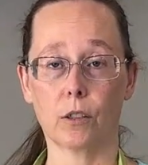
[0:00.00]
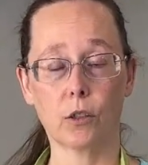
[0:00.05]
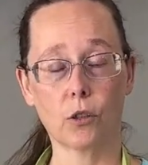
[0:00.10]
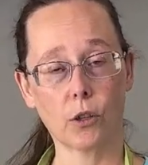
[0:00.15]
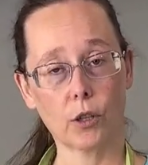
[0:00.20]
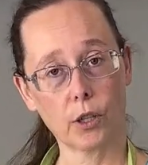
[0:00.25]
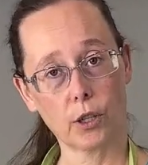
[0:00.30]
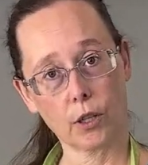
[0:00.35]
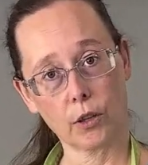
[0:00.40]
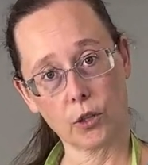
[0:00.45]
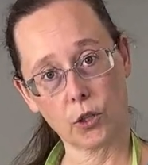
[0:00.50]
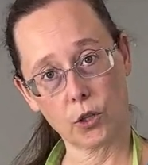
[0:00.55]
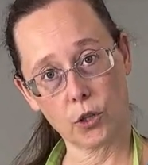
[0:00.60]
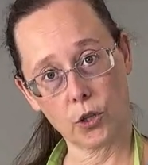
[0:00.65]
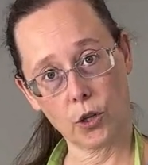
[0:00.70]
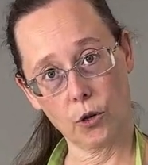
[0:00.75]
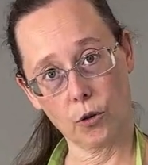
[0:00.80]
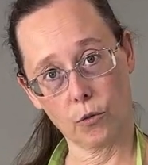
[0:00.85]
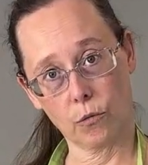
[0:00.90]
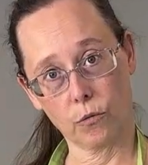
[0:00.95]
cook it on the
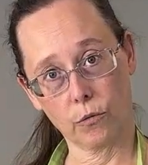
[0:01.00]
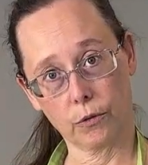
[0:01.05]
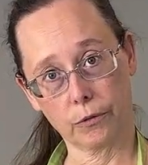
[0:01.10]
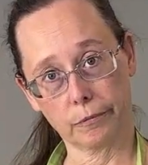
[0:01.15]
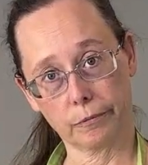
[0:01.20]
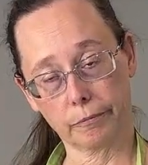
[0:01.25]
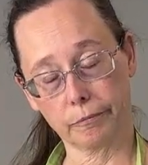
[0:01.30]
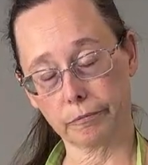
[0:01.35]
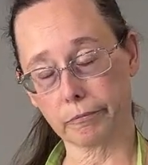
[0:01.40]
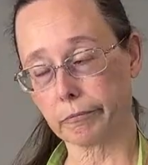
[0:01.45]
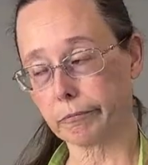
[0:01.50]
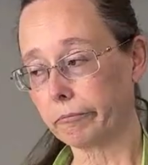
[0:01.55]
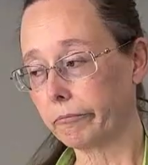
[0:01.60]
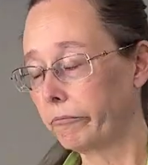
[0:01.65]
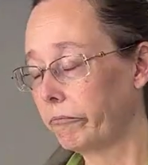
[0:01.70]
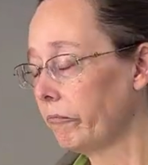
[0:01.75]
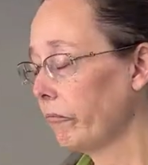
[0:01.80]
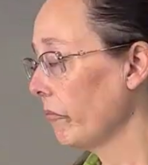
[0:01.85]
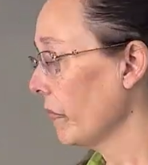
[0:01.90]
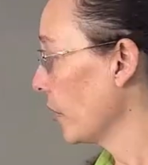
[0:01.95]
stove,
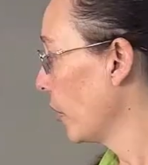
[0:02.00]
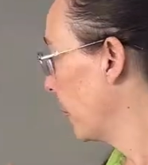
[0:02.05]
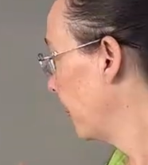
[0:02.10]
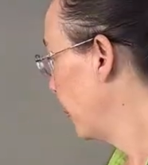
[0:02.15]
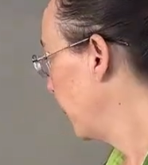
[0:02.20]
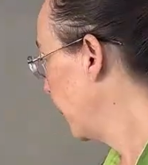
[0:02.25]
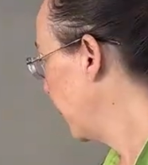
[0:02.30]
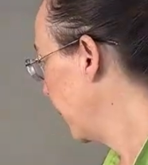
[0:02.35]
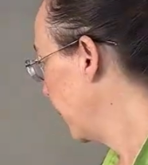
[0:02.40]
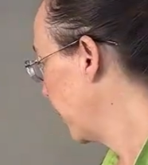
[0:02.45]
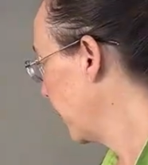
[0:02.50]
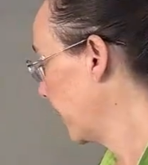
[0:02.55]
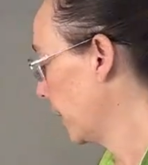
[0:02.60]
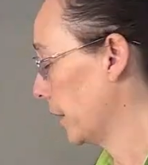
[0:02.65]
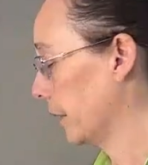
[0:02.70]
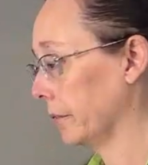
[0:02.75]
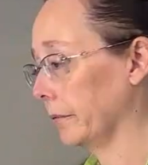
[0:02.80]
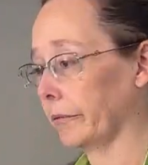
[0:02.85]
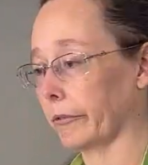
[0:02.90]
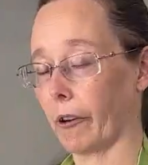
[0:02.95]
put it in
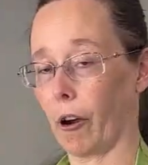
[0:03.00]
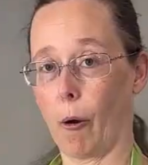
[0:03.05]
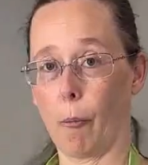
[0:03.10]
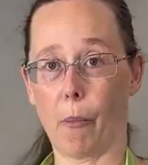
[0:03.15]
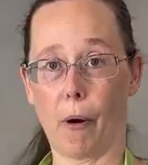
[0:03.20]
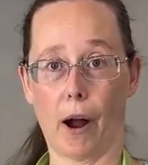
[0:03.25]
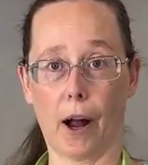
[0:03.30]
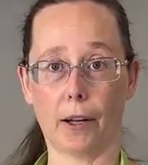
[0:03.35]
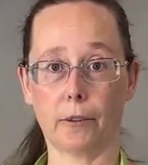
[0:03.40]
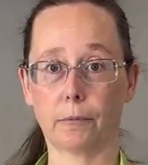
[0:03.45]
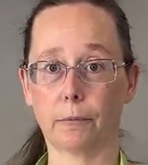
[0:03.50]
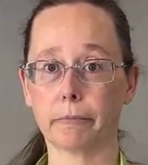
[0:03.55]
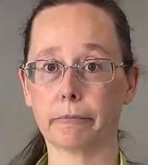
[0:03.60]
a pot